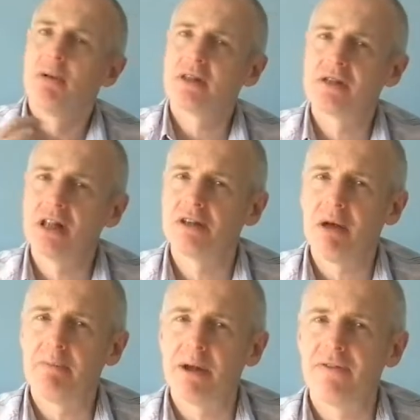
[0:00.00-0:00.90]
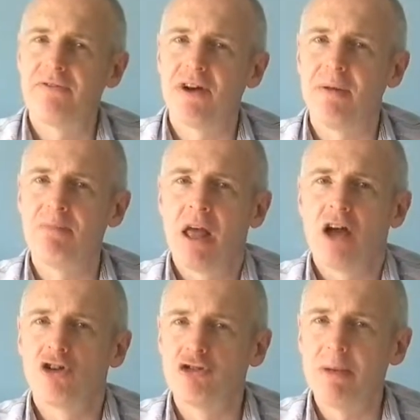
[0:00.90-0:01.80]
but there's still a bit of
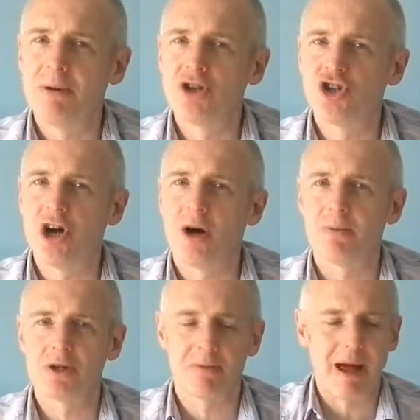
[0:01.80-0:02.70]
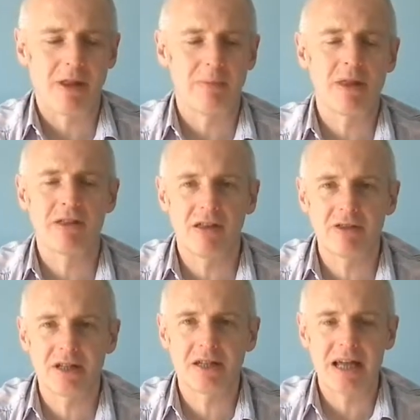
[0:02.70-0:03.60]
grip and sharpness about them. There
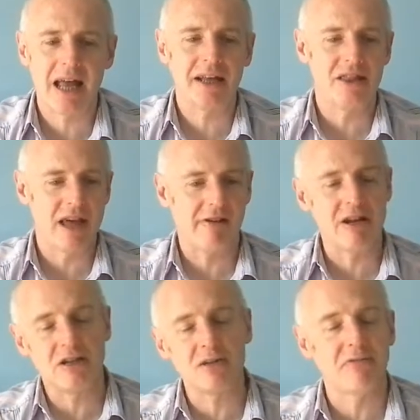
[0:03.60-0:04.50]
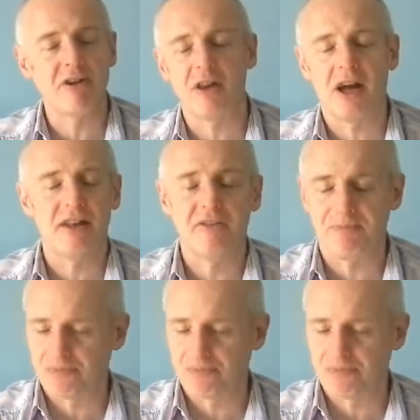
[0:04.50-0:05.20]
is a tan in there, and it doesn't feel like